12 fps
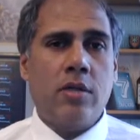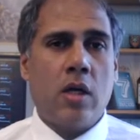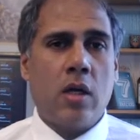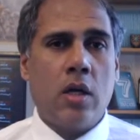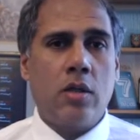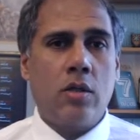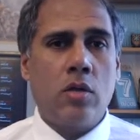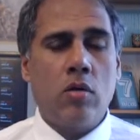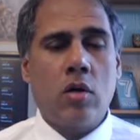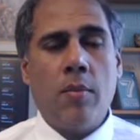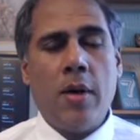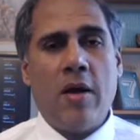So I'm going to
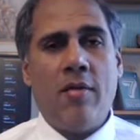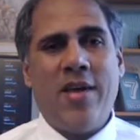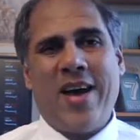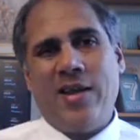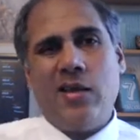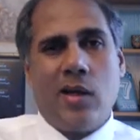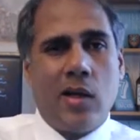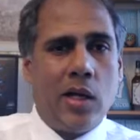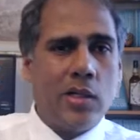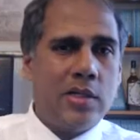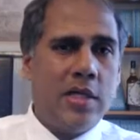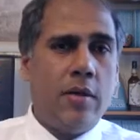talk about that in the
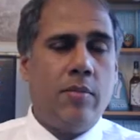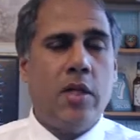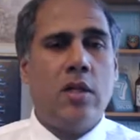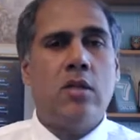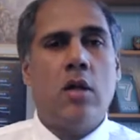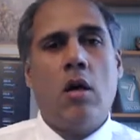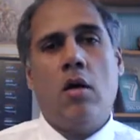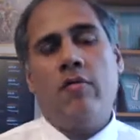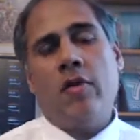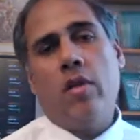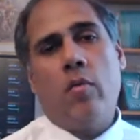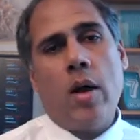last 10 minutes of
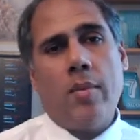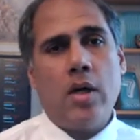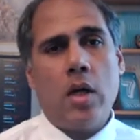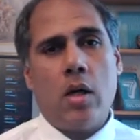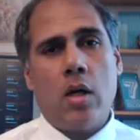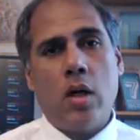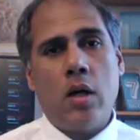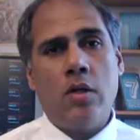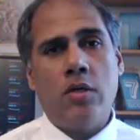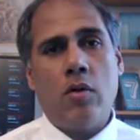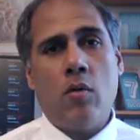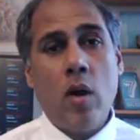the webinar
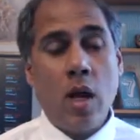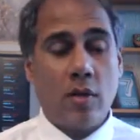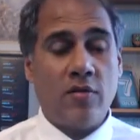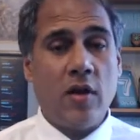as well,